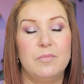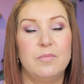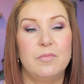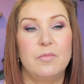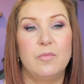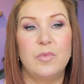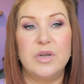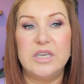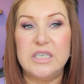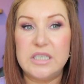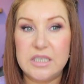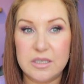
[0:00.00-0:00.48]

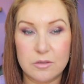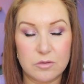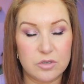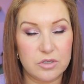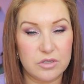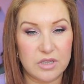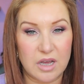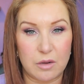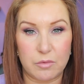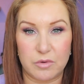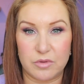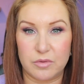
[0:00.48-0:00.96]
We still
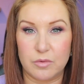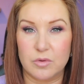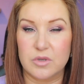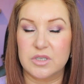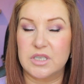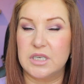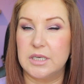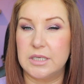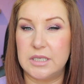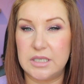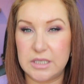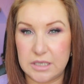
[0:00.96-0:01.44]
do that with
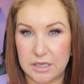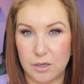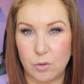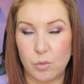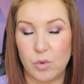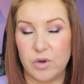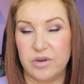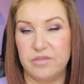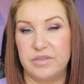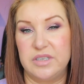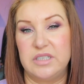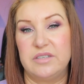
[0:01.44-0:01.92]
Watson. It's still
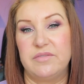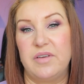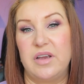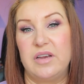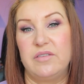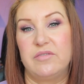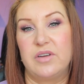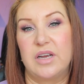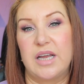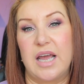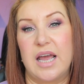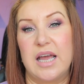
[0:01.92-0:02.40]
one of his
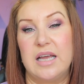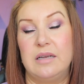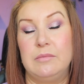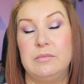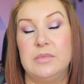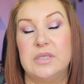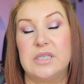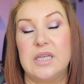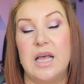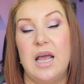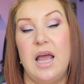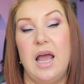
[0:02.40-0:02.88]
favourite
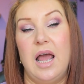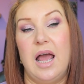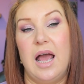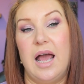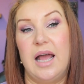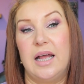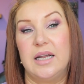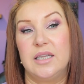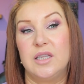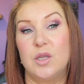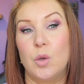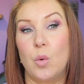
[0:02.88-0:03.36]
games.
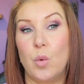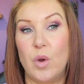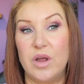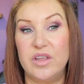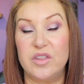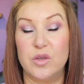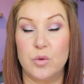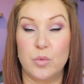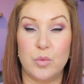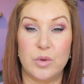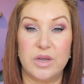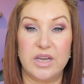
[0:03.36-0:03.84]
And the way
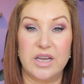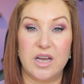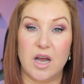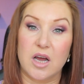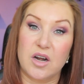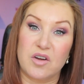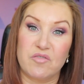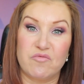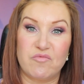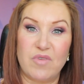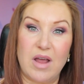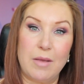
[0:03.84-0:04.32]
that we
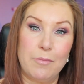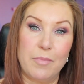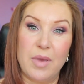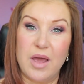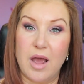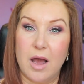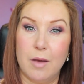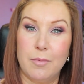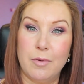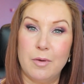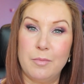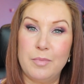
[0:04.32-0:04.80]
kind of ramp
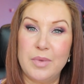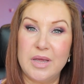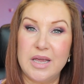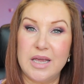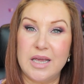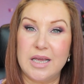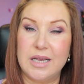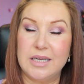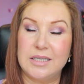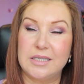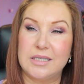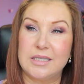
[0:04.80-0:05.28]
it up a
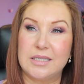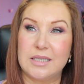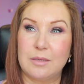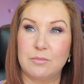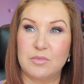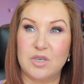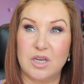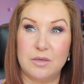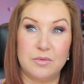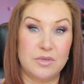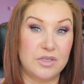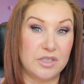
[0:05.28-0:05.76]
bit is
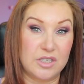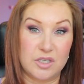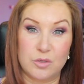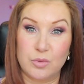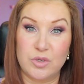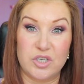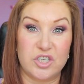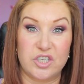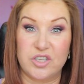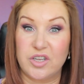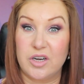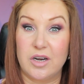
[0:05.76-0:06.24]
sometimes to
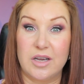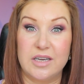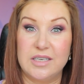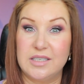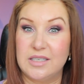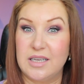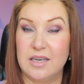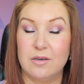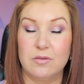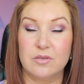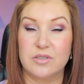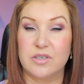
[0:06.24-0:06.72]
switch the
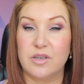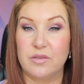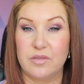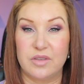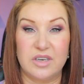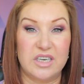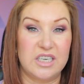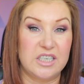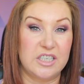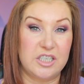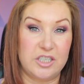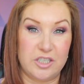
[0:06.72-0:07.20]
lights out so
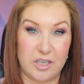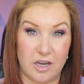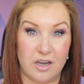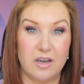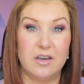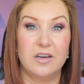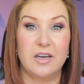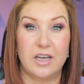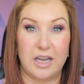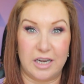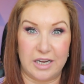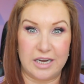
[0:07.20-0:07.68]
that it's
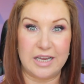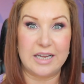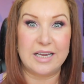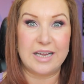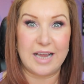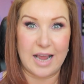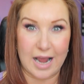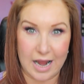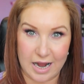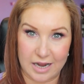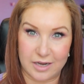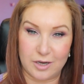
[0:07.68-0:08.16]
dark and he
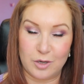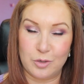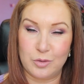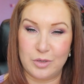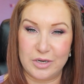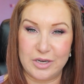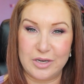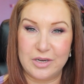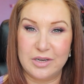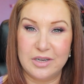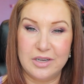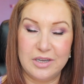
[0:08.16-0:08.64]
can
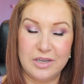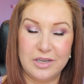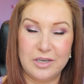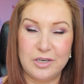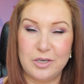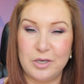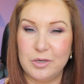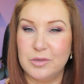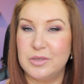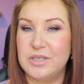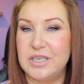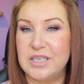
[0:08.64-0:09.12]
only
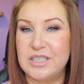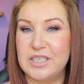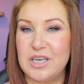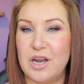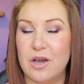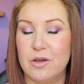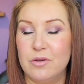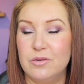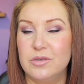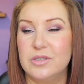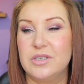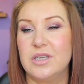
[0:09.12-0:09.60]
use his
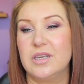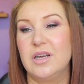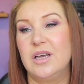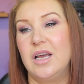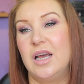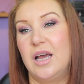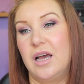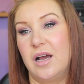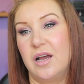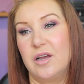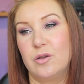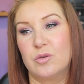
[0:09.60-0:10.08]
nose.
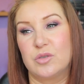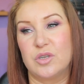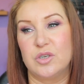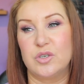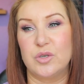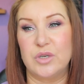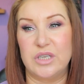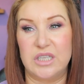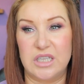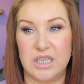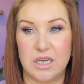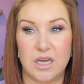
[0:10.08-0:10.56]
I also
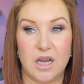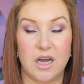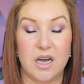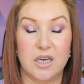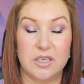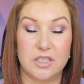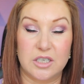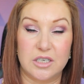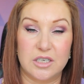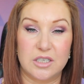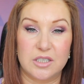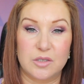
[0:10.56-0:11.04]
do it in the
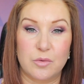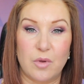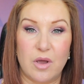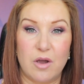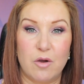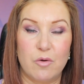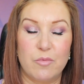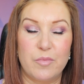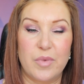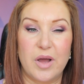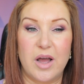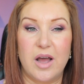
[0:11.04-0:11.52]
garden as
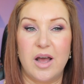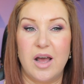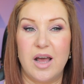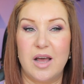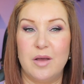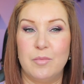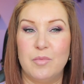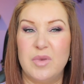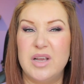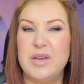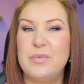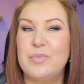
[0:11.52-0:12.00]
well, but
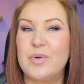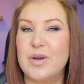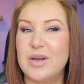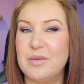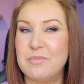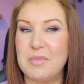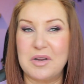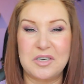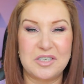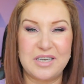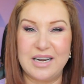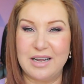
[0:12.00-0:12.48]
he pretty
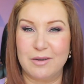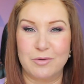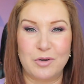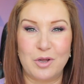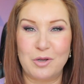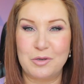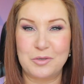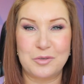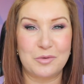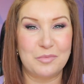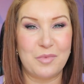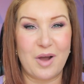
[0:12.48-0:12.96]
much now
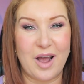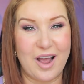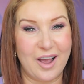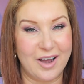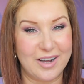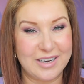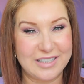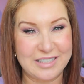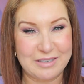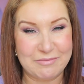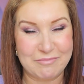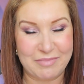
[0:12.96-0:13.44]
knows all my
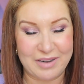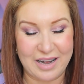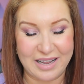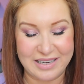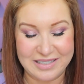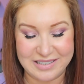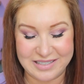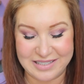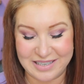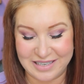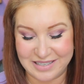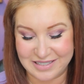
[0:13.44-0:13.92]
hiding
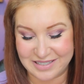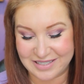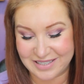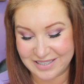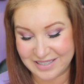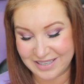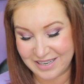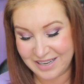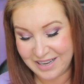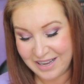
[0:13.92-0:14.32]
places.